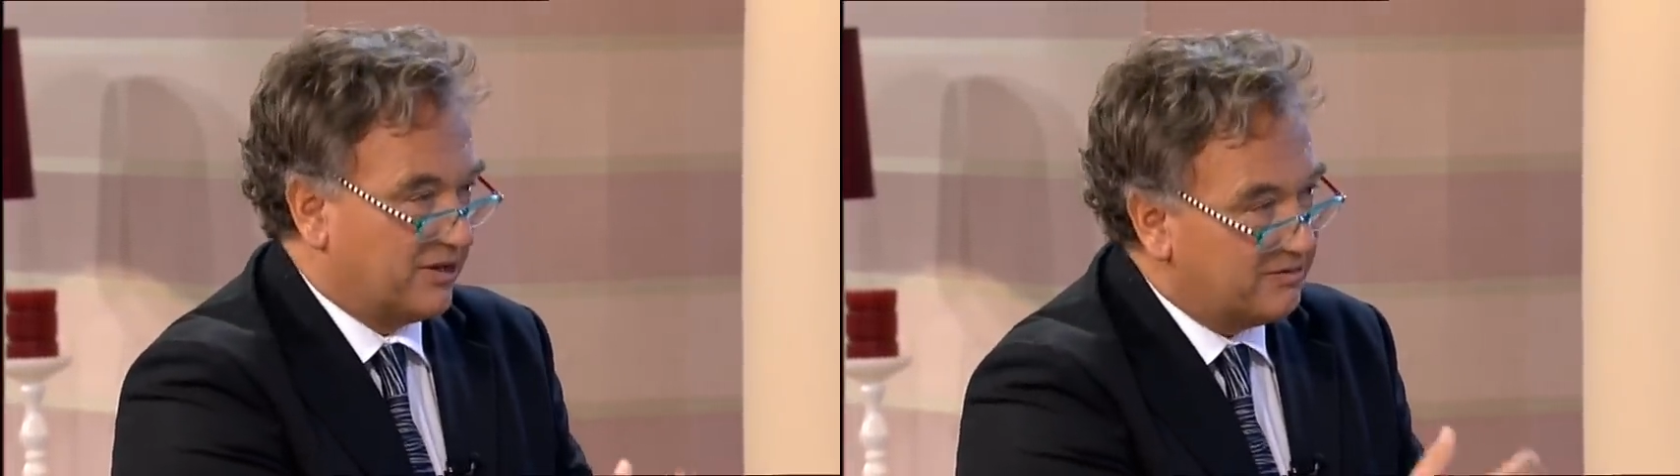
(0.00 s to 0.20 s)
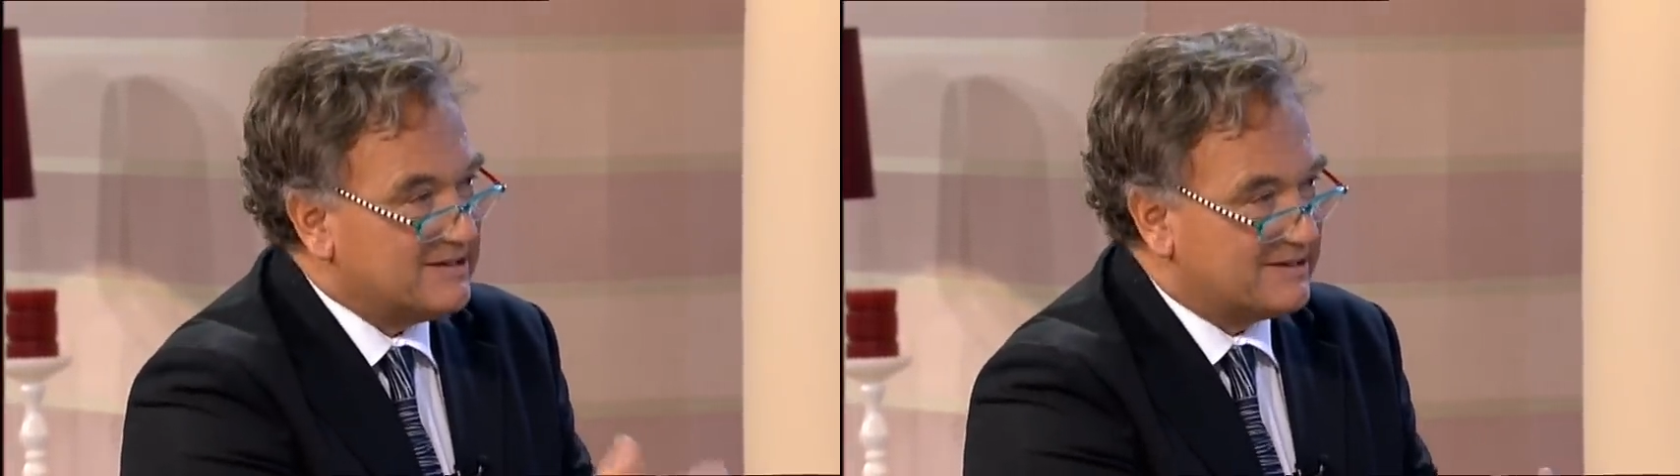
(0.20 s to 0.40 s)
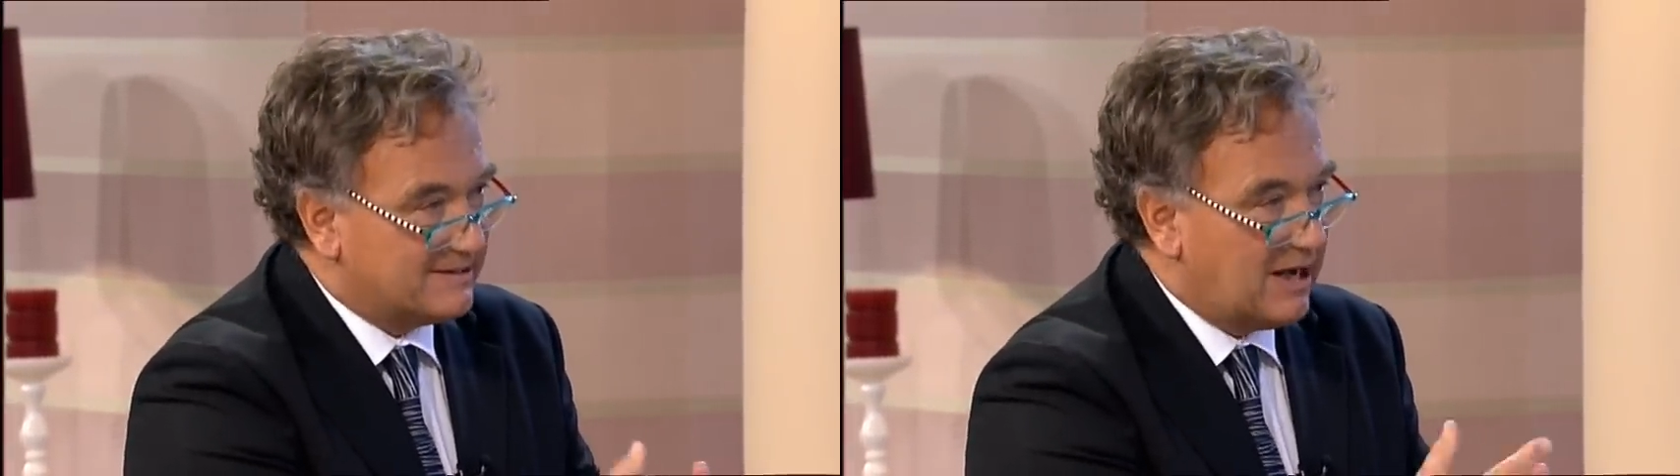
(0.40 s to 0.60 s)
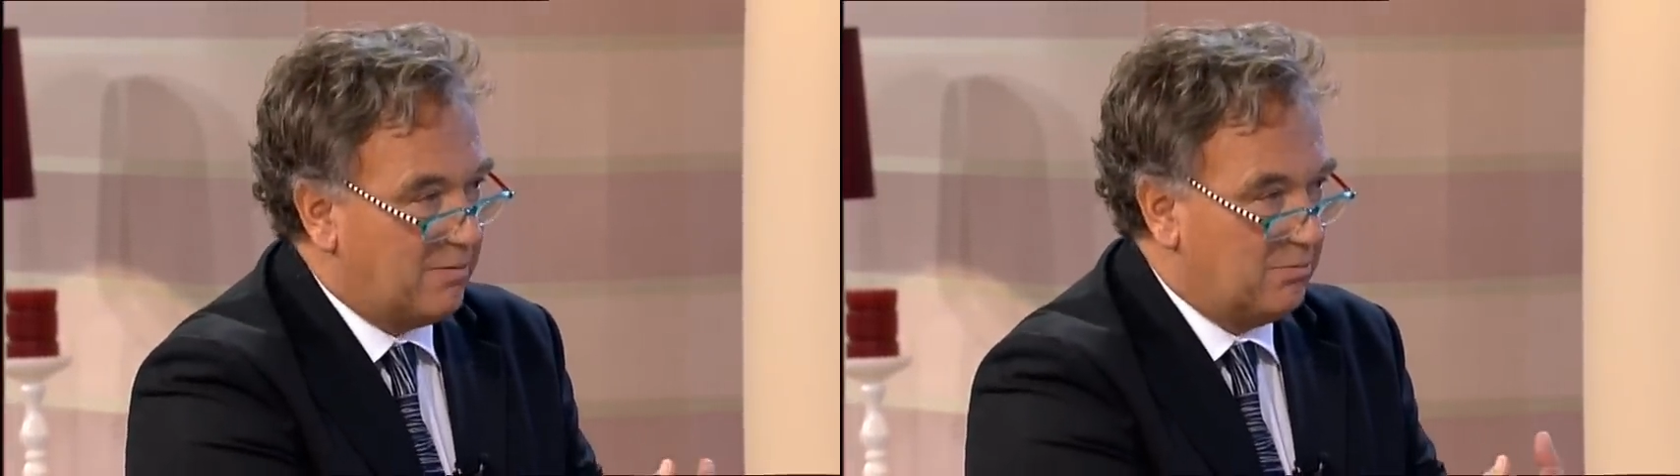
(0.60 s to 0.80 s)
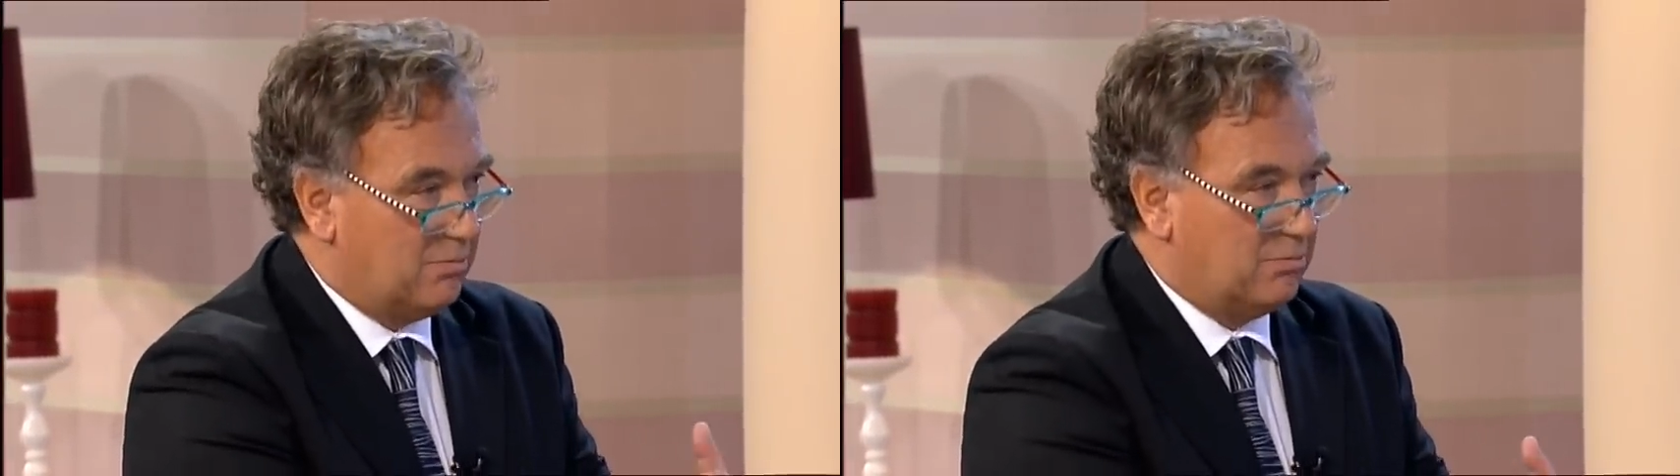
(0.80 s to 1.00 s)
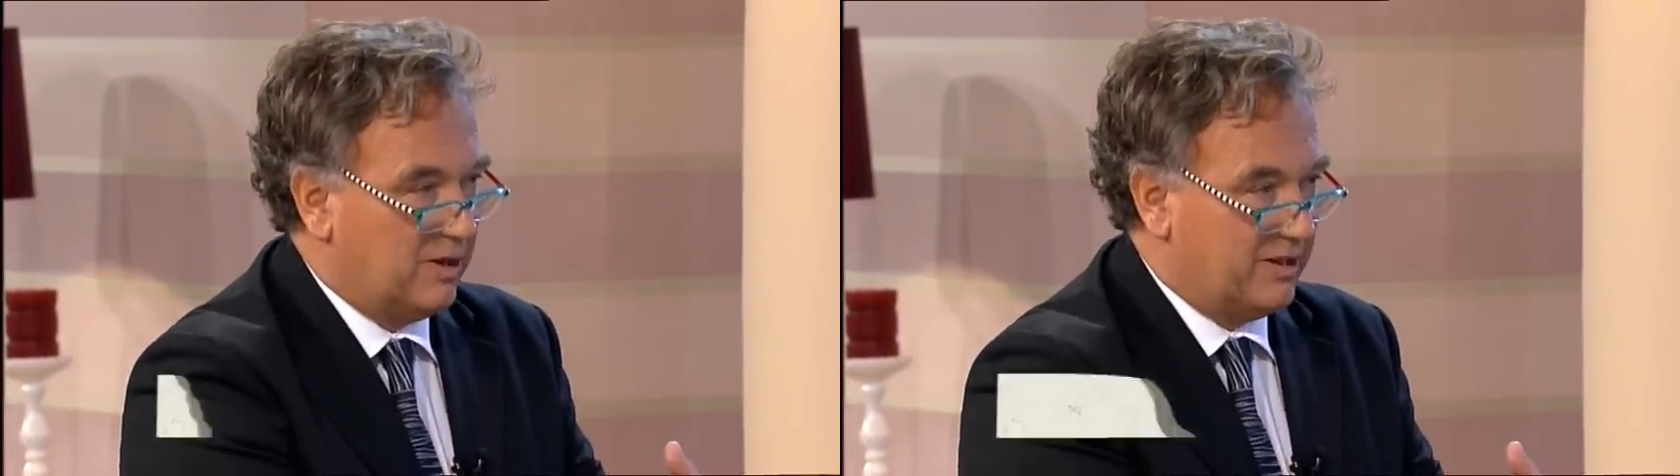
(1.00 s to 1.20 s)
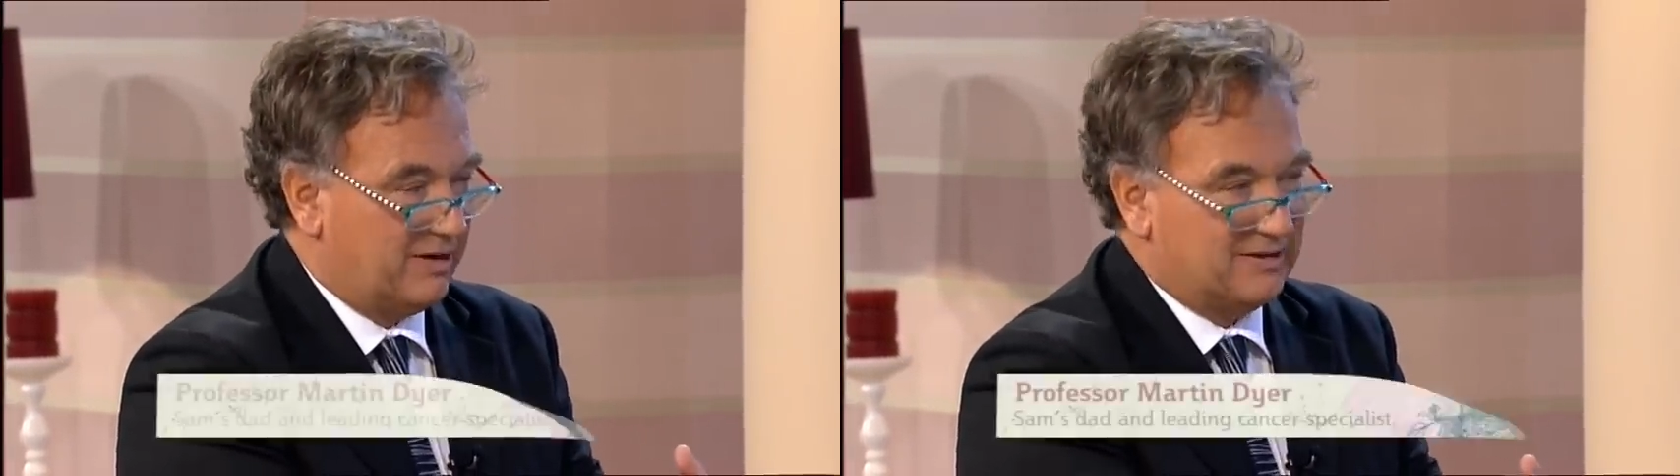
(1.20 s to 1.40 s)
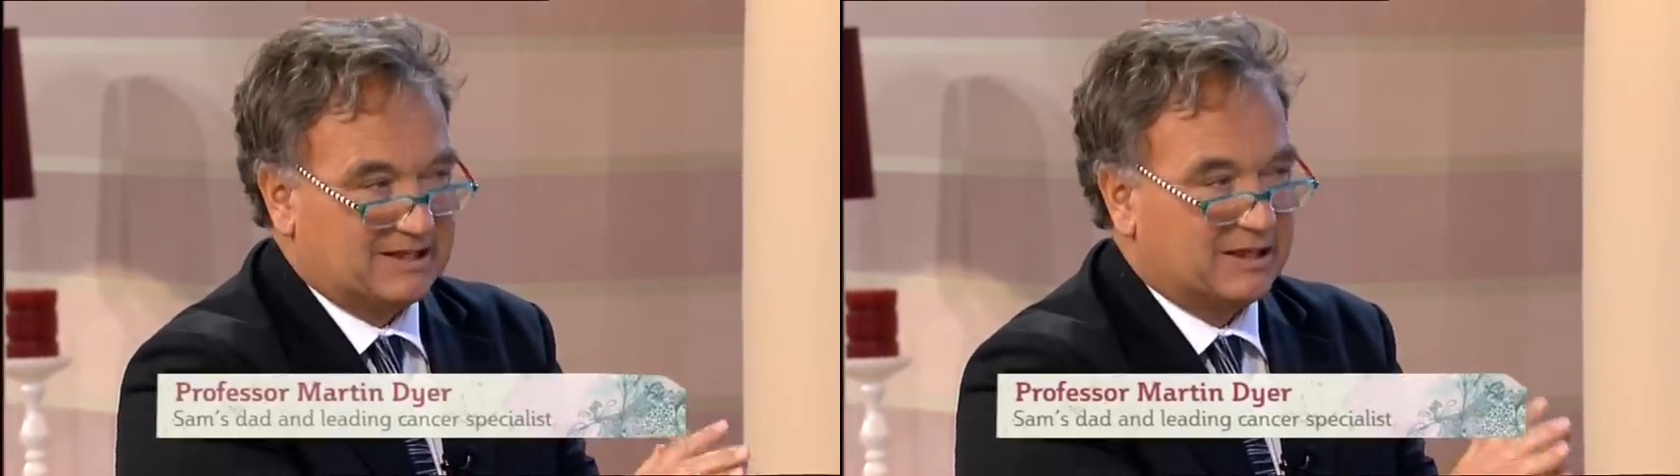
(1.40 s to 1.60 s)
There is
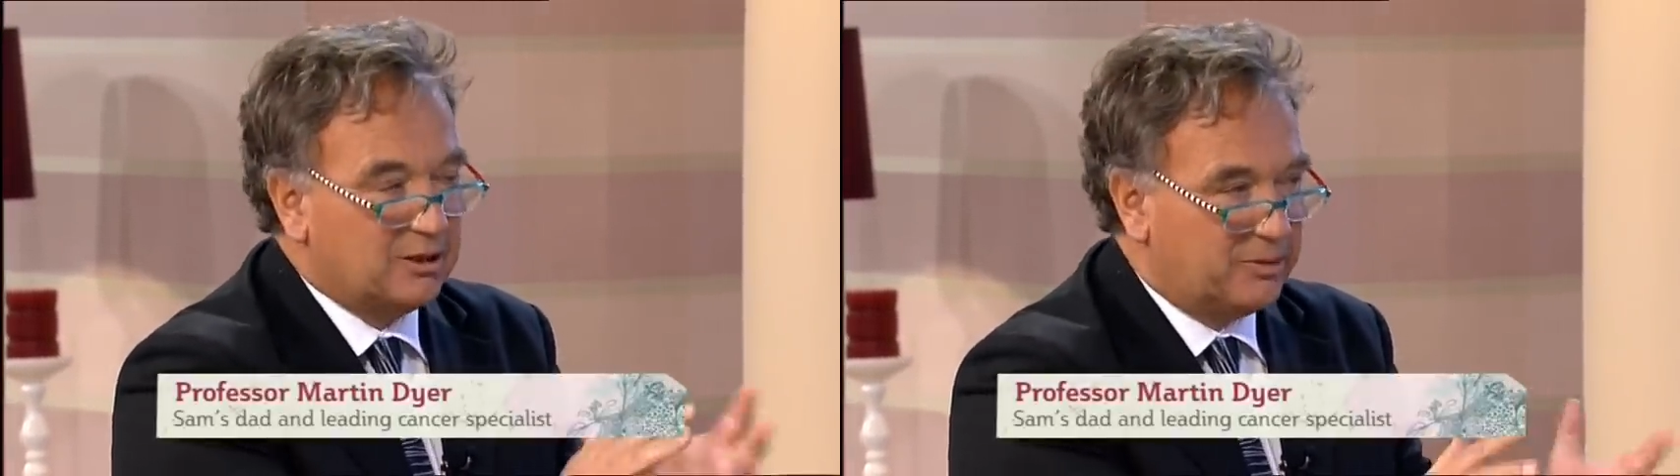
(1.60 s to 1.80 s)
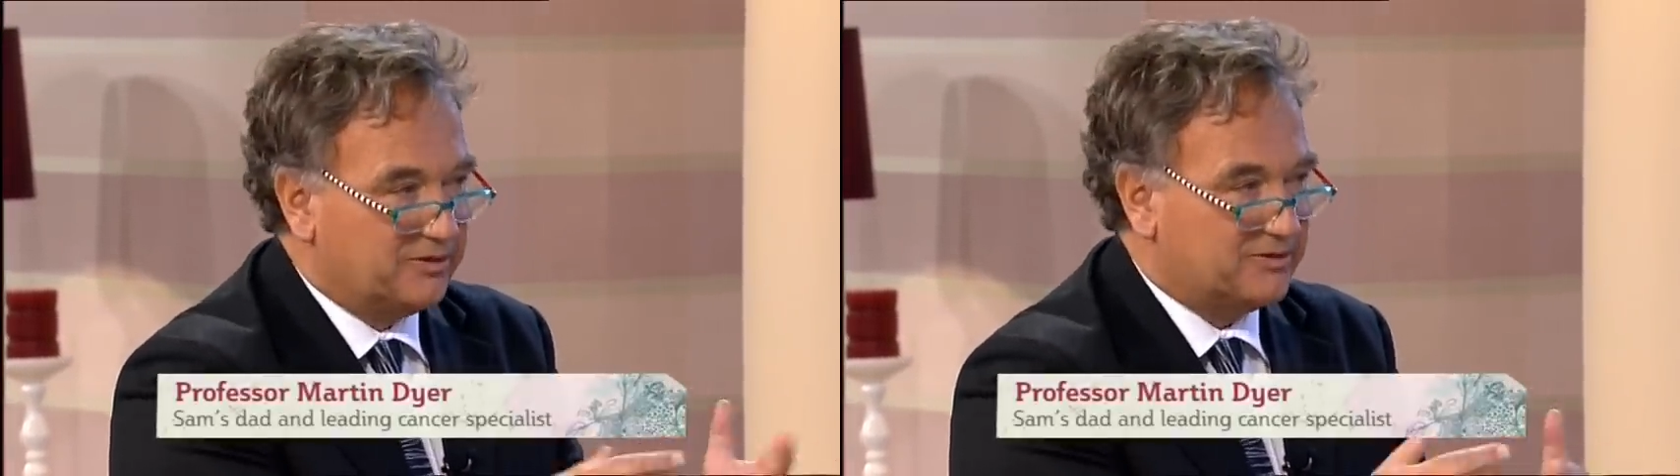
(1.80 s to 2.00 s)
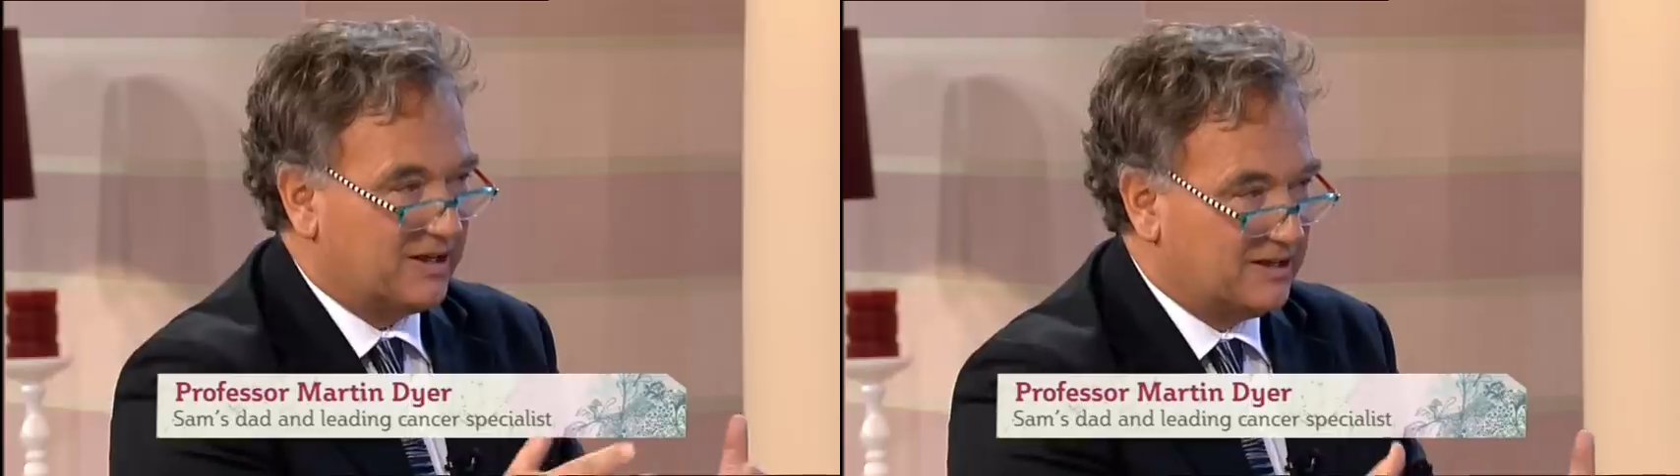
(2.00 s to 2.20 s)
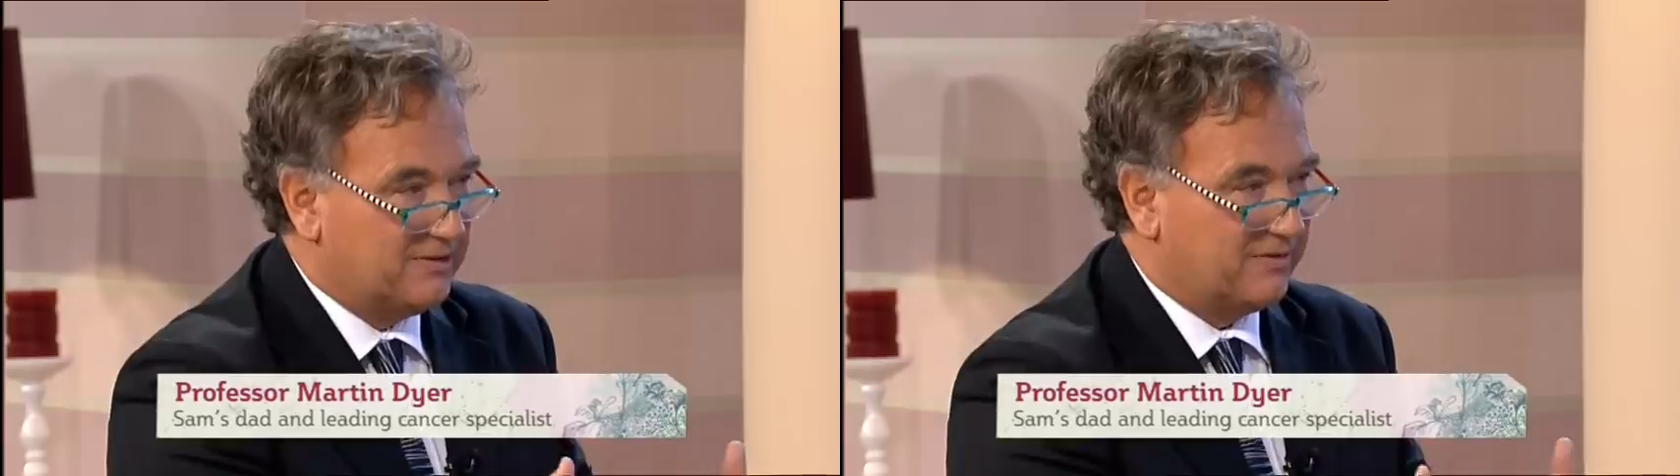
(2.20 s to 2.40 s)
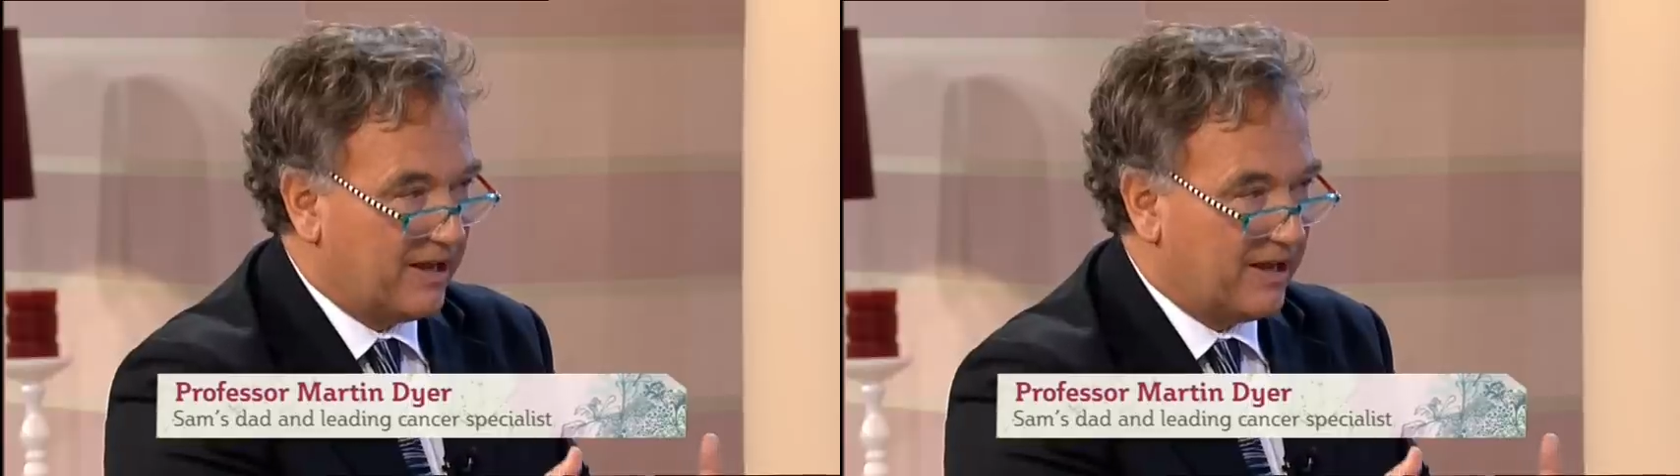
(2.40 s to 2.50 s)
a little bit of scientific